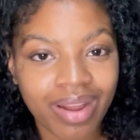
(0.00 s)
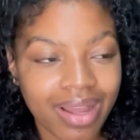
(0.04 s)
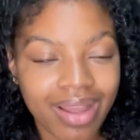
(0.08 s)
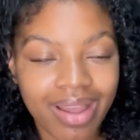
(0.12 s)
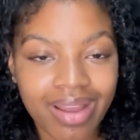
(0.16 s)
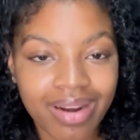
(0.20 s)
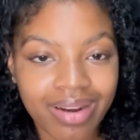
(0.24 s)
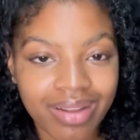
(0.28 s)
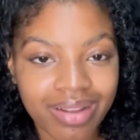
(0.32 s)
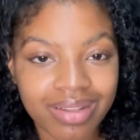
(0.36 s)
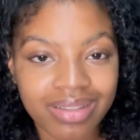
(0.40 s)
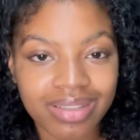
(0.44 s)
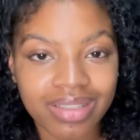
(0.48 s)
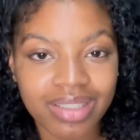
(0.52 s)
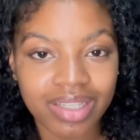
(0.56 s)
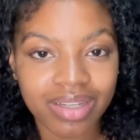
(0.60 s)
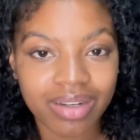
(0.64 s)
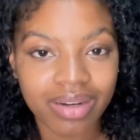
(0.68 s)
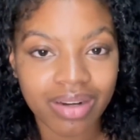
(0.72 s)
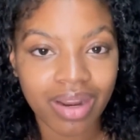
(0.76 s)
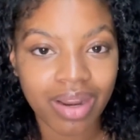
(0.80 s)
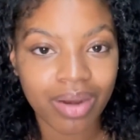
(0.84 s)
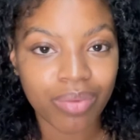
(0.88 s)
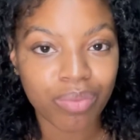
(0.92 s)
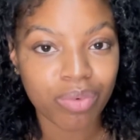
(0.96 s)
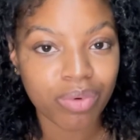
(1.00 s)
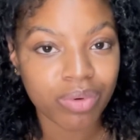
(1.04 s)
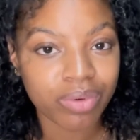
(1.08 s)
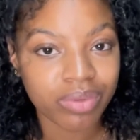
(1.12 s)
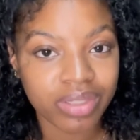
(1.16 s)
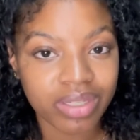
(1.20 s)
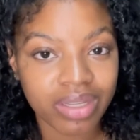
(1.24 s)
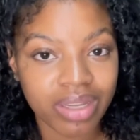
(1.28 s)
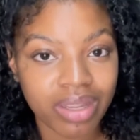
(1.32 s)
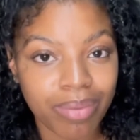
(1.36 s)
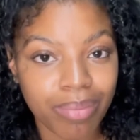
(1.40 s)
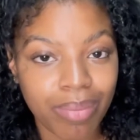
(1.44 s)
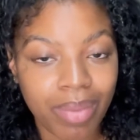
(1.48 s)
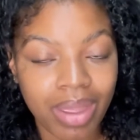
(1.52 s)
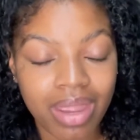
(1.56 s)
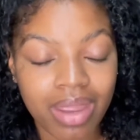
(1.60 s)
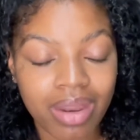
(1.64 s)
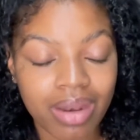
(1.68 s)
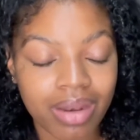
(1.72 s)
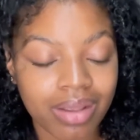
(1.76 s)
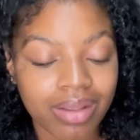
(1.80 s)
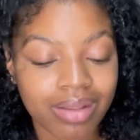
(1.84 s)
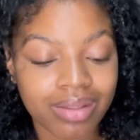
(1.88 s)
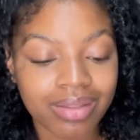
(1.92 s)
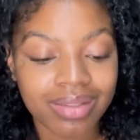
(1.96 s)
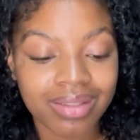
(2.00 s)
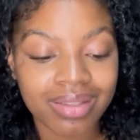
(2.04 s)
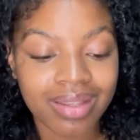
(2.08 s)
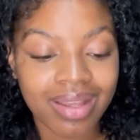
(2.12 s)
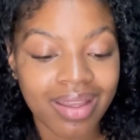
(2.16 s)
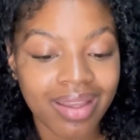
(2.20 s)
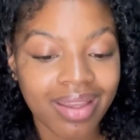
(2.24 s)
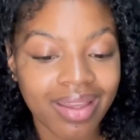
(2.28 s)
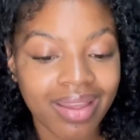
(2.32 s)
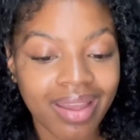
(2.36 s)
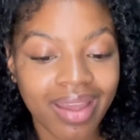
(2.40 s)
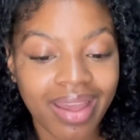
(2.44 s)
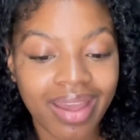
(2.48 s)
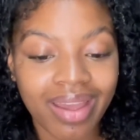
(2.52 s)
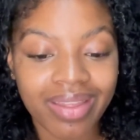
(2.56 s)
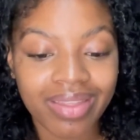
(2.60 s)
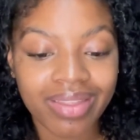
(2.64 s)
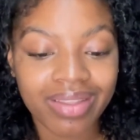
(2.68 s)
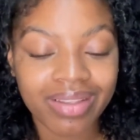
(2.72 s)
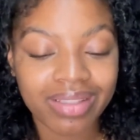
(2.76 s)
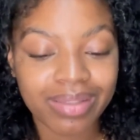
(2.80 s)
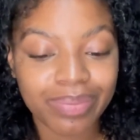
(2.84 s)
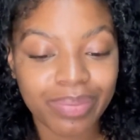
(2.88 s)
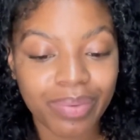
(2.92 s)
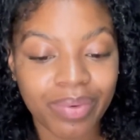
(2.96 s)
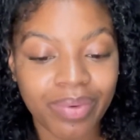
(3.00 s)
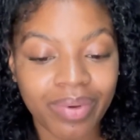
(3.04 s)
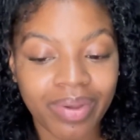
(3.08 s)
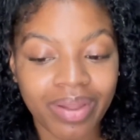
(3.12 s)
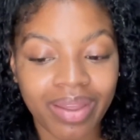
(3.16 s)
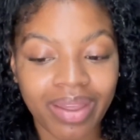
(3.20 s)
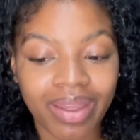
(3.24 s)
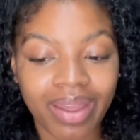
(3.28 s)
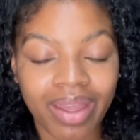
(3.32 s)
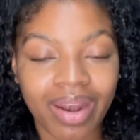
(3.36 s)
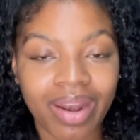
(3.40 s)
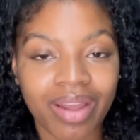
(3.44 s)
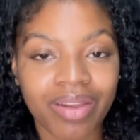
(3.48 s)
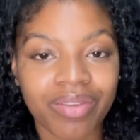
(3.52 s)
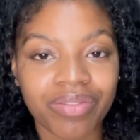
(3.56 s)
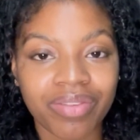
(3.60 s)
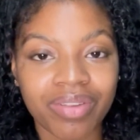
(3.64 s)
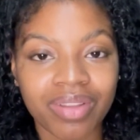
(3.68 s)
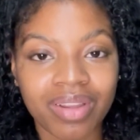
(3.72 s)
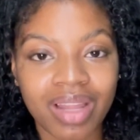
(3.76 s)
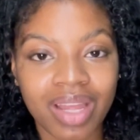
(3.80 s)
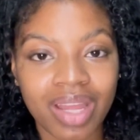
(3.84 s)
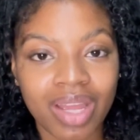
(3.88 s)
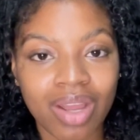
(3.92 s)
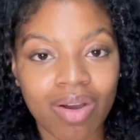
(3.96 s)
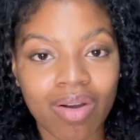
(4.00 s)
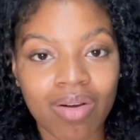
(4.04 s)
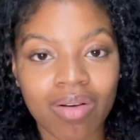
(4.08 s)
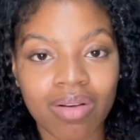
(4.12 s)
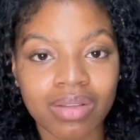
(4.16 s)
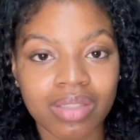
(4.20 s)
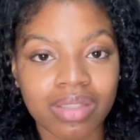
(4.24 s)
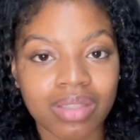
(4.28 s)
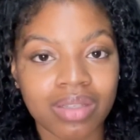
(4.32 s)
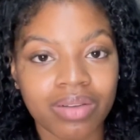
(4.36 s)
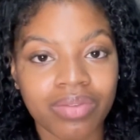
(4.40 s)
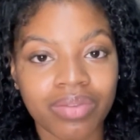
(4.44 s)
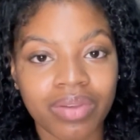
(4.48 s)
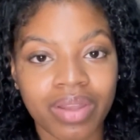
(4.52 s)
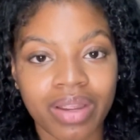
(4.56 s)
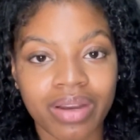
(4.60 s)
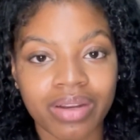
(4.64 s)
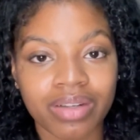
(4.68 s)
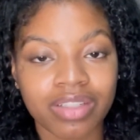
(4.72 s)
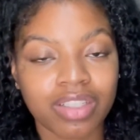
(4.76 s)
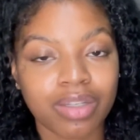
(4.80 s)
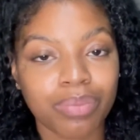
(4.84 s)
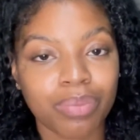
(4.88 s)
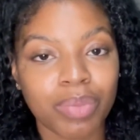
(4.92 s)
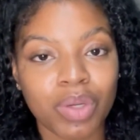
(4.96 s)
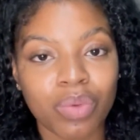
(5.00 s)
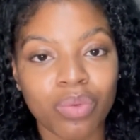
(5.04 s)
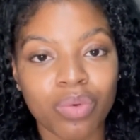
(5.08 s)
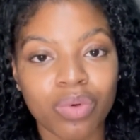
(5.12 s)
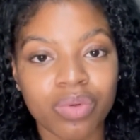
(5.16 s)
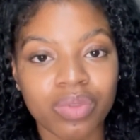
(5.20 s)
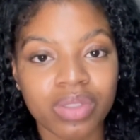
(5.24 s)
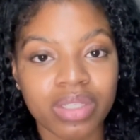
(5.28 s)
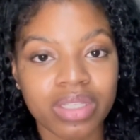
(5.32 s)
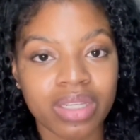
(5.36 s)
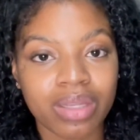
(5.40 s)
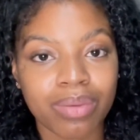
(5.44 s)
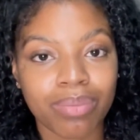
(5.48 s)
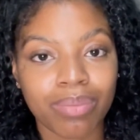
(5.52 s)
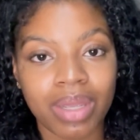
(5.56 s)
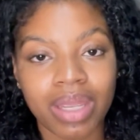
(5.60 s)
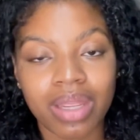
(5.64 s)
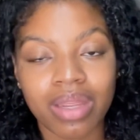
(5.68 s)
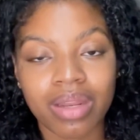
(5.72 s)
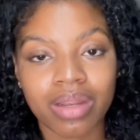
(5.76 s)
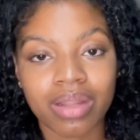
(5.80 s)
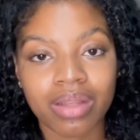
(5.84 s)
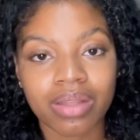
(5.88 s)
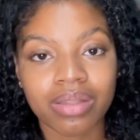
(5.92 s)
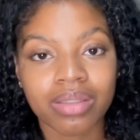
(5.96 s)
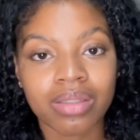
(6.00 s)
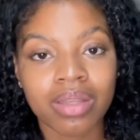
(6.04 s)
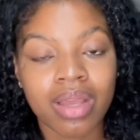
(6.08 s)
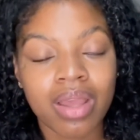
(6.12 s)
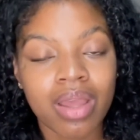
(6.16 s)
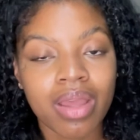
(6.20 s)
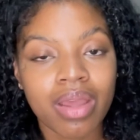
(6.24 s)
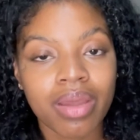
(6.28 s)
I kind of consider that routine maintenance at this point, and I feel like all self-care should be routine maintenance.